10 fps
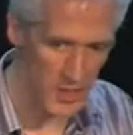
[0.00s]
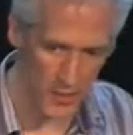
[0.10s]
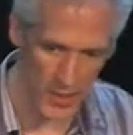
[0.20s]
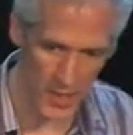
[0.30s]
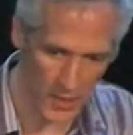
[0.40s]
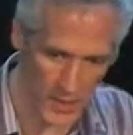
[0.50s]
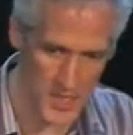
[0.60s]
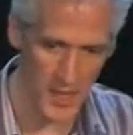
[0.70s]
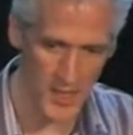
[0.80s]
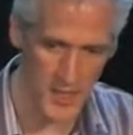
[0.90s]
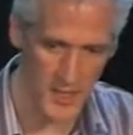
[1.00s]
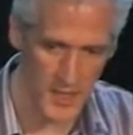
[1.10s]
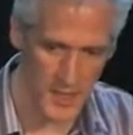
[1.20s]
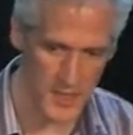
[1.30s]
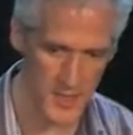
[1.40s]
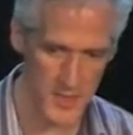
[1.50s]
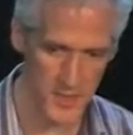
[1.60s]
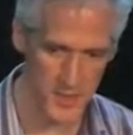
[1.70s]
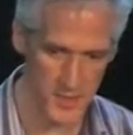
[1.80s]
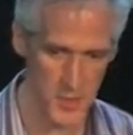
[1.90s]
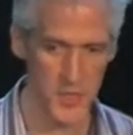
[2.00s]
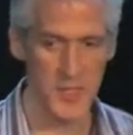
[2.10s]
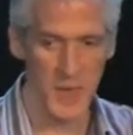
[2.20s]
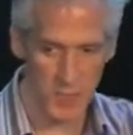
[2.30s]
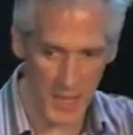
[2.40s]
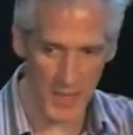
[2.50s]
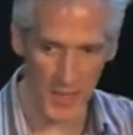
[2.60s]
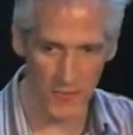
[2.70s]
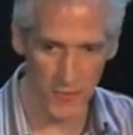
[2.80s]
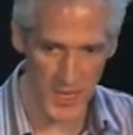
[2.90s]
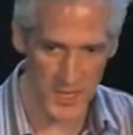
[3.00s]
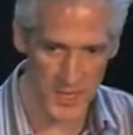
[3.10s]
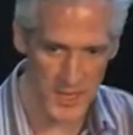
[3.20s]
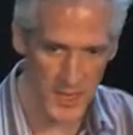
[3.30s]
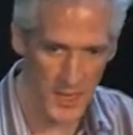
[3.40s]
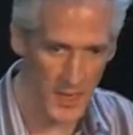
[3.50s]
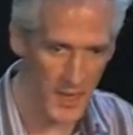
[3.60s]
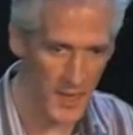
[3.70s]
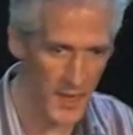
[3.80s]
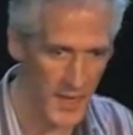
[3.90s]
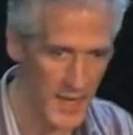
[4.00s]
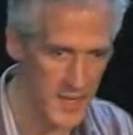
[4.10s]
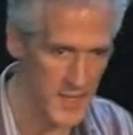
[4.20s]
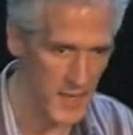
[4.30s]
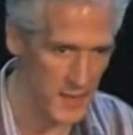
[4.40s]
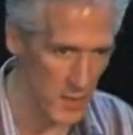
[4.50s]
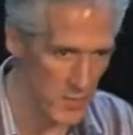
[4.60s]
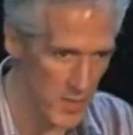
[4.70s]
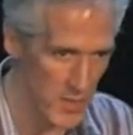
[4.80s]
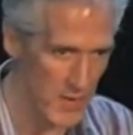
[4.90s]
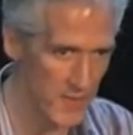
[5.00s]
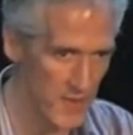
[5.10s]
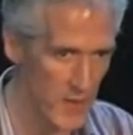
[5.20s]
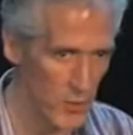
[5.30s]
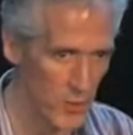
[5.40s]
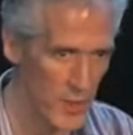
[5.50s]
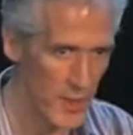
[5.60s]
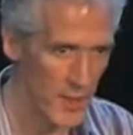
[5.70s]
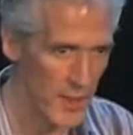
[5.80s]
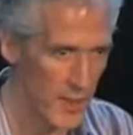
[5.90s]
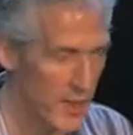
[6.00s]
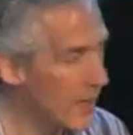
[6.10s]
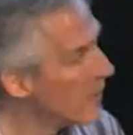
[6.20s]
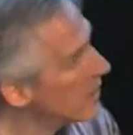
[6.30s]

not encouraged us to, to, to take big enough risks uh, and, and that, that, might fail. Uh,